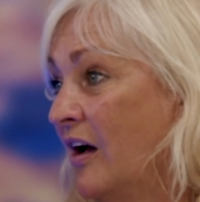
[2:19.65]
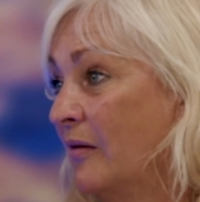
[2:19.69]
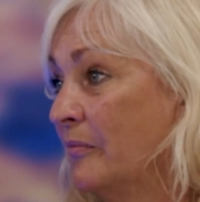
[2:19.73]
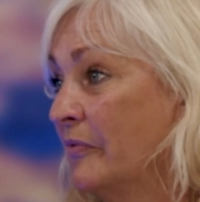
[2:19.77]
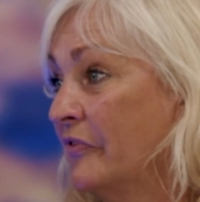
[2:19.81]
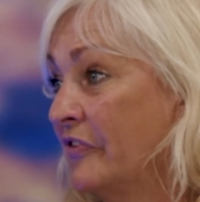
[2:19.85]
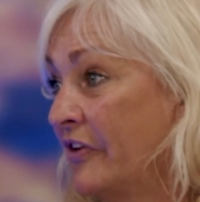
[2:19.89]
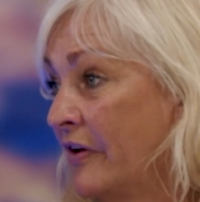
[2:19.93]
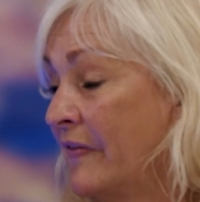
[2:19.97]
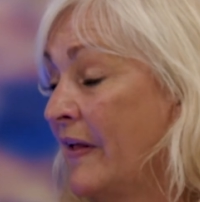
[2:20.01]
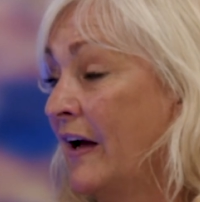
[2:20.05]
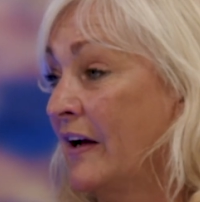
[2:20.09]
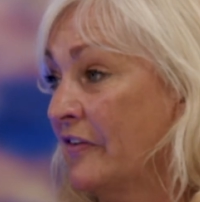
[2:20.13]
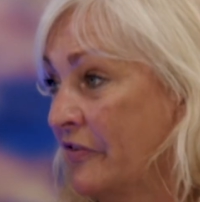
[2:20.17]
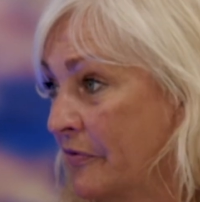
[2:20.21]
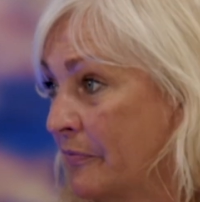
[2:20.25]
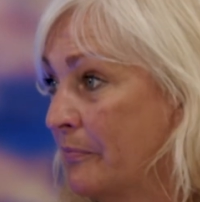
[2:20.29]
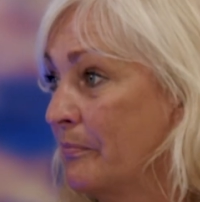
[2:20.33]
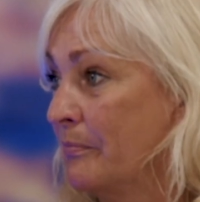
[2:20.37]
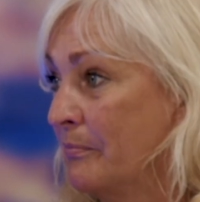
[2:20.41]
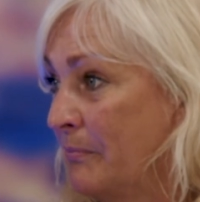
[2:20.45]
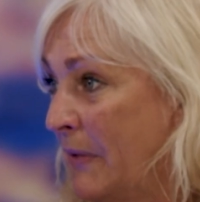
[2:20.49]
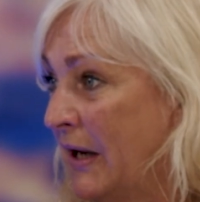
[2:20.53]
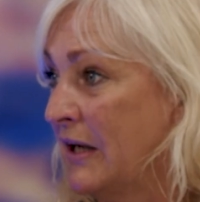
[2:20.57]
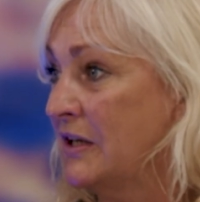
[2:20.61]
So that's
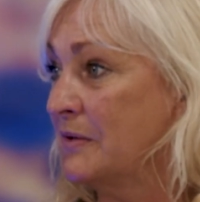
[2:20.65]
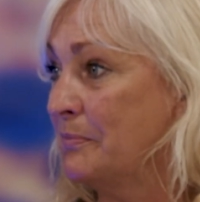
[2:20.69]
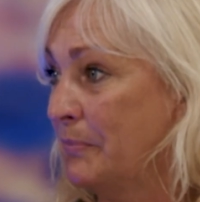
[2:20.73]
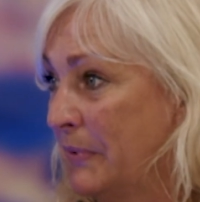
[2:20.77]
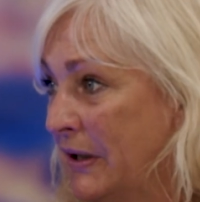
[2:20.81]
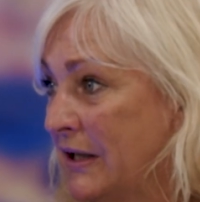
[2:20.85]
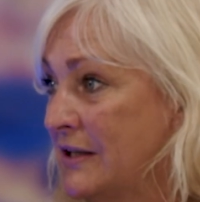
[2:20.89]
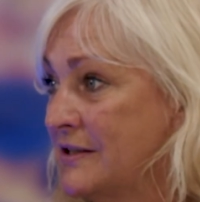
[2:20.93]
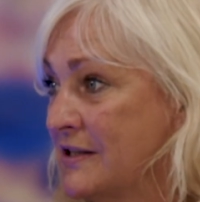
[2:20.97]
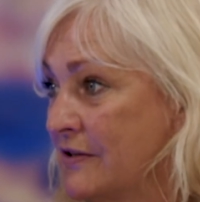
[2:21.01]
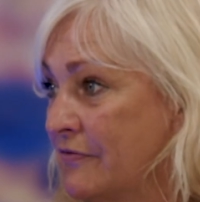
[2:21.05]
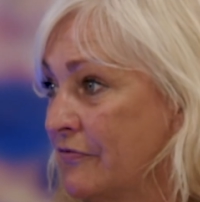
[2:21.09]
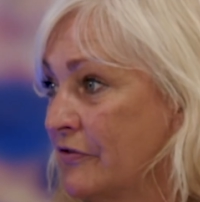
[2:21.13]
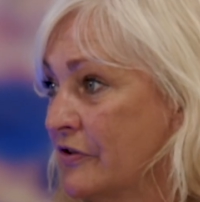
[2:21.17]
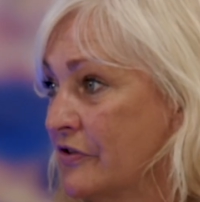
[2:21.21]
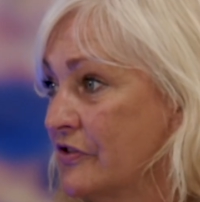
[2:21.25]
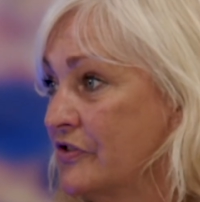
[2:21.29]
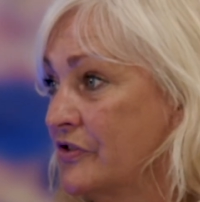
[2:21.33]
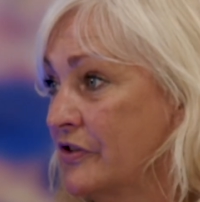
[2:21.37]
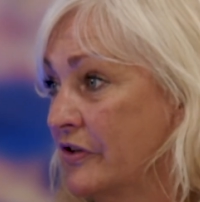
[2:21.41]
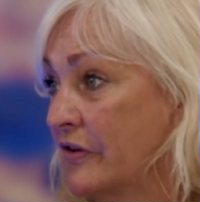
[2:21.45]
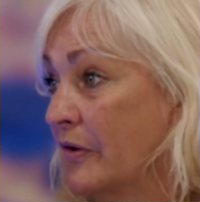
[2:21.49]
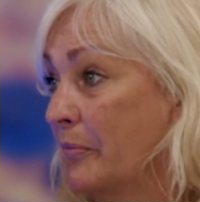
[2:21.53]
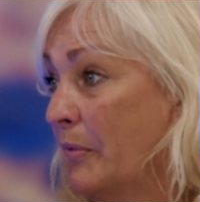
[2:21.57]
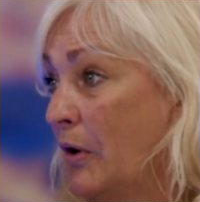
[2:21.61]
made a big difference
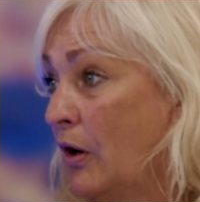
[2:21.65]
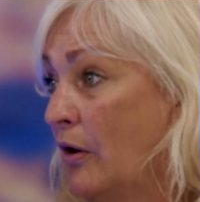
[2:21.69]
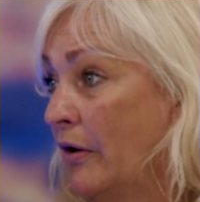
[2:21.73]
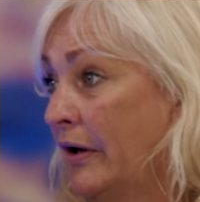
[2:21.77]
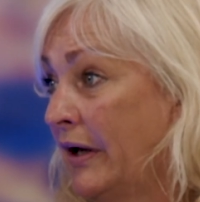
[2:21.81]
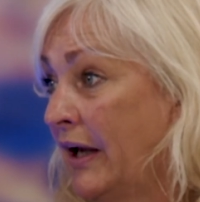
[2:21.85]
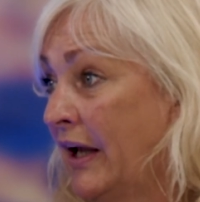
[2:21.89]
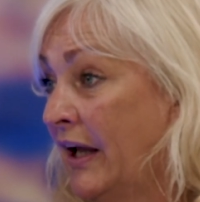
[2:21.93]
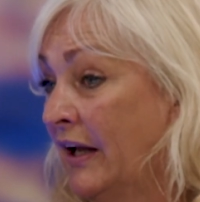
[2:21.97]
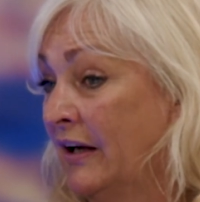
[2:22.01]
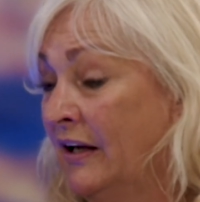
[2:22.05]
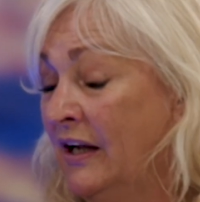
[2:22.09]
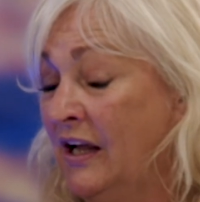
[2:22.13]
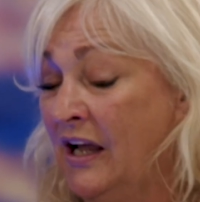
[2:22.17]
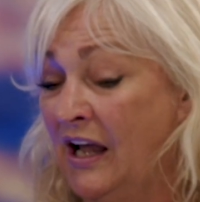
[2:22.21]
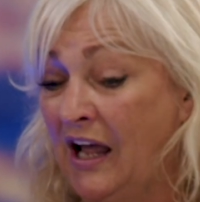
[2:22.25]
to the market.